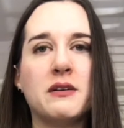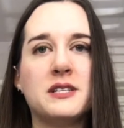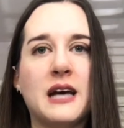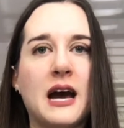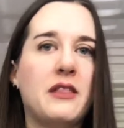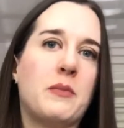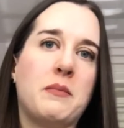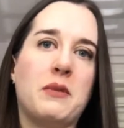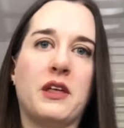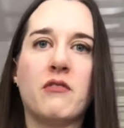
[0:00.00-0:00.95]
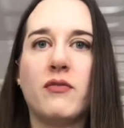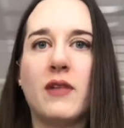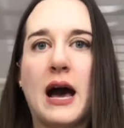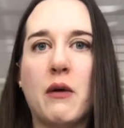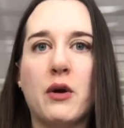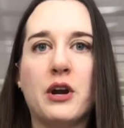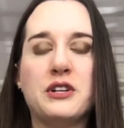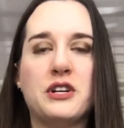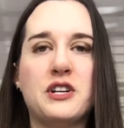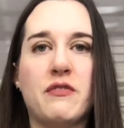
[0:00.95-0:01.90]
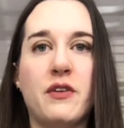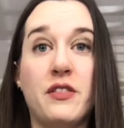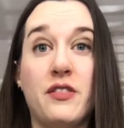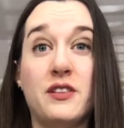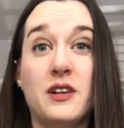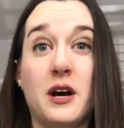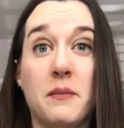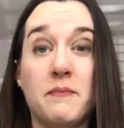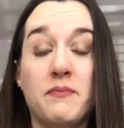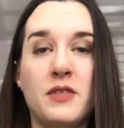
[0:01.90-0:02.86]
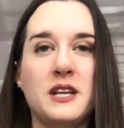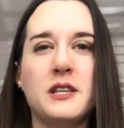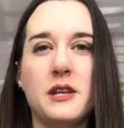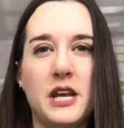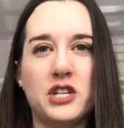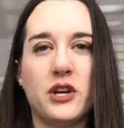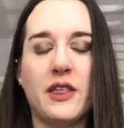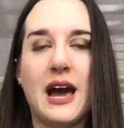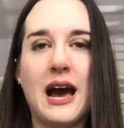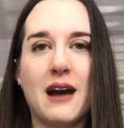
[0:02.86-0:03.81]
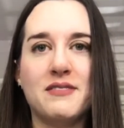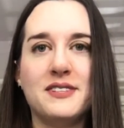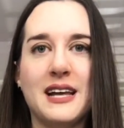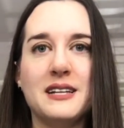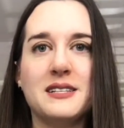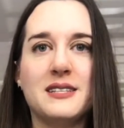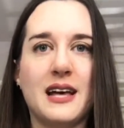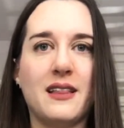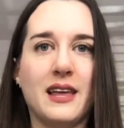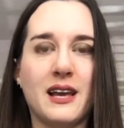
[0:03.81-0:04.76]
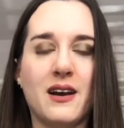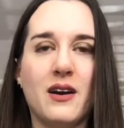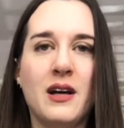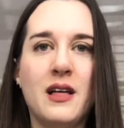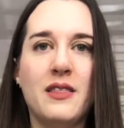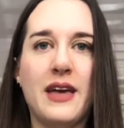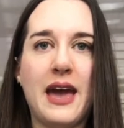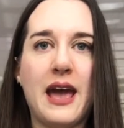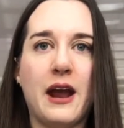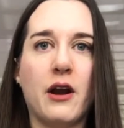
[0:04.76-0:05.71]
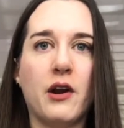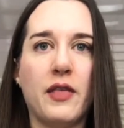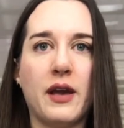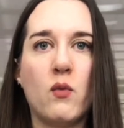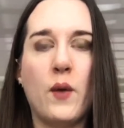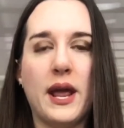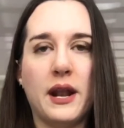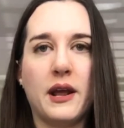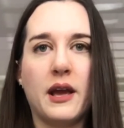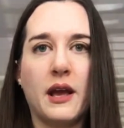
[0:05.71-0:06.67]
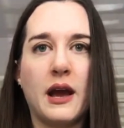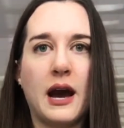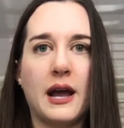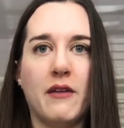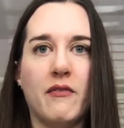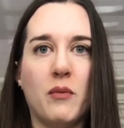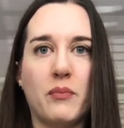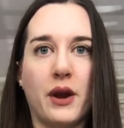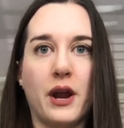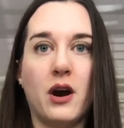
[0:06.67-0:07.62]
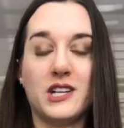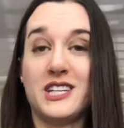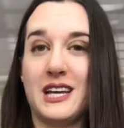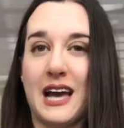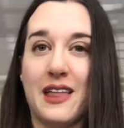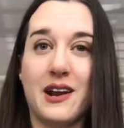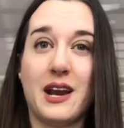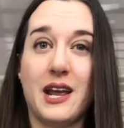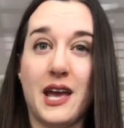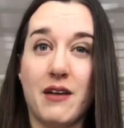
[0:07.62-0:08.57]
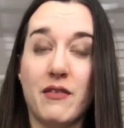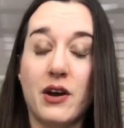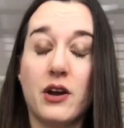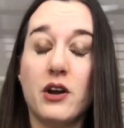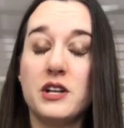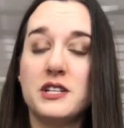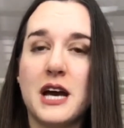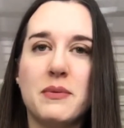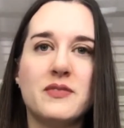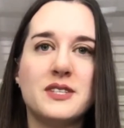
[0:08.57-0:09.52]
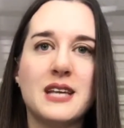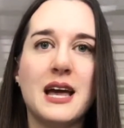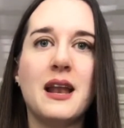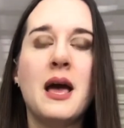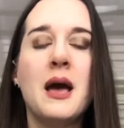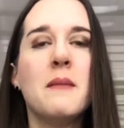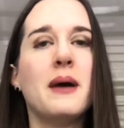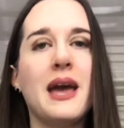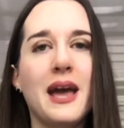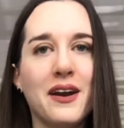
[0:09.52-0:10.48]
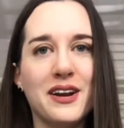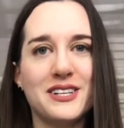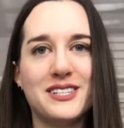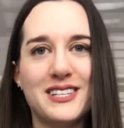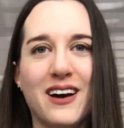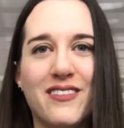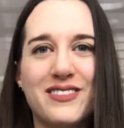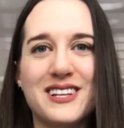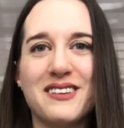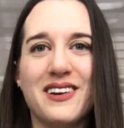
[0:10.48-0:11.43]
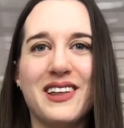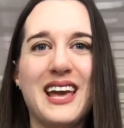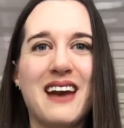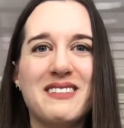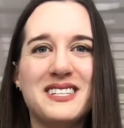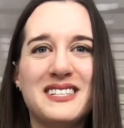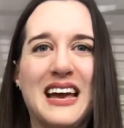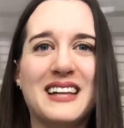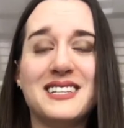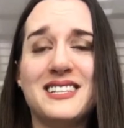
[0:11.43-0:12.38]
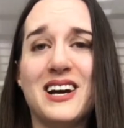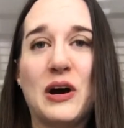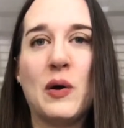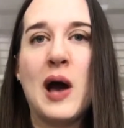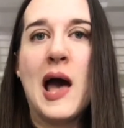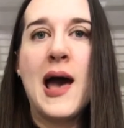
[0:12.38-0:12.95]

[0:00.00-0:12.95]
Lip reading: outside, there might be like flowers or different things in nature that have scents that like the air, like wind, can kind of bring all together and give a good type of scent. But air itself doesn't really have a scent. So